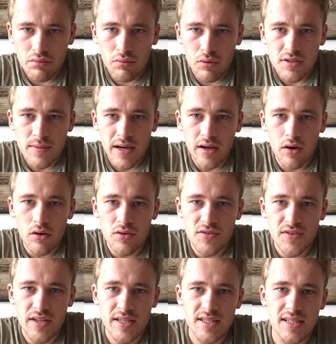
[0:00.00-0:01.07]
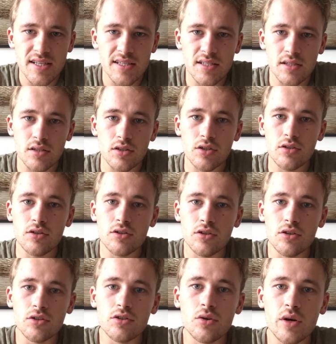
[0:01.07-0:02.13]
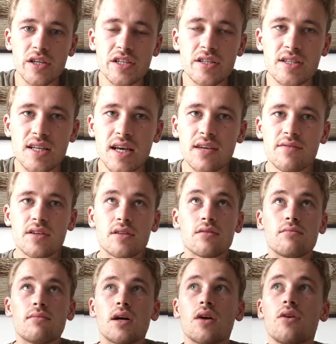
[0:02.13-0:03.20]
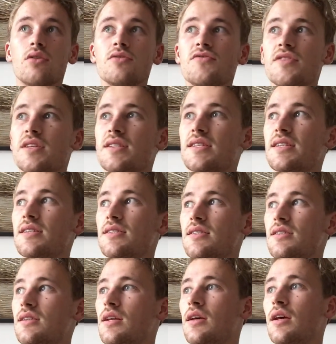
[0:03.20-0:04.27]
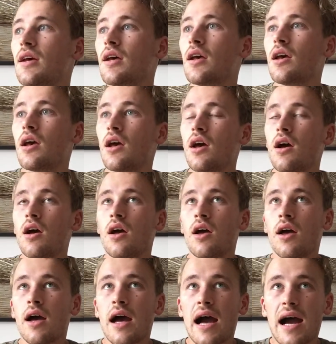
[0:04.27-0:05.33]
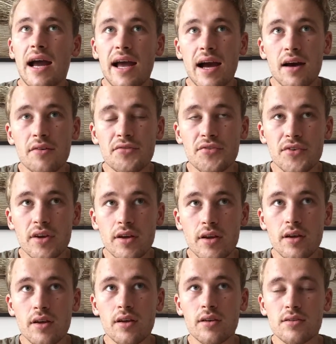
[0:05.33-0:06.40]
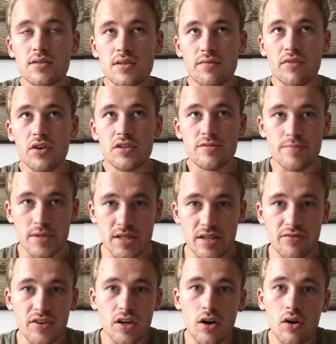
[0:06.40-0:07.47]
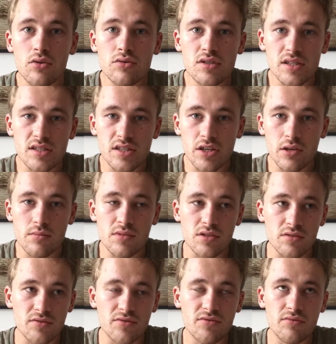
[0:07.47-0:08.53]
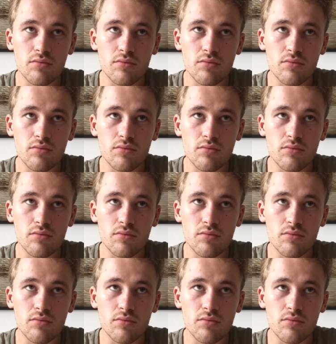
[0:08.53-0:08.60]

What's my goals for this season? Good question, David. My goals for this season, I have some very specific goals in terms of